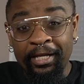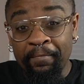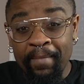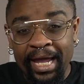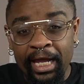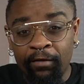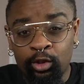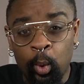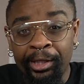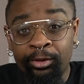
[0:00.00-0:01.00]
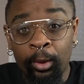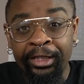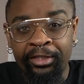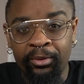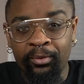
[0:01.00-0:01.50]
In May of
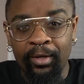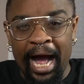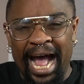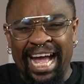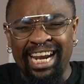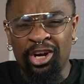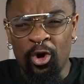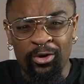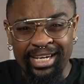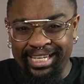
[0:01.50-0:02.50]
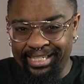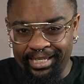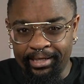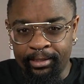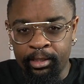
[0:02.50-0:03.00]
2022, I had a golden
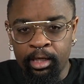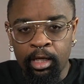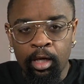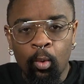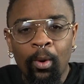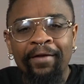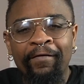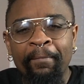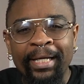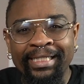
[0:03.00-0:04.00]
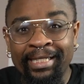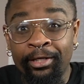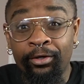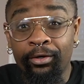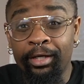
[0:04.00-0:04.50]
idea. What if I made
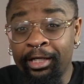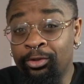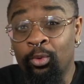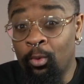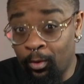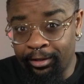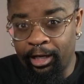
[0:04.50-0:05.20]
Tinder into a word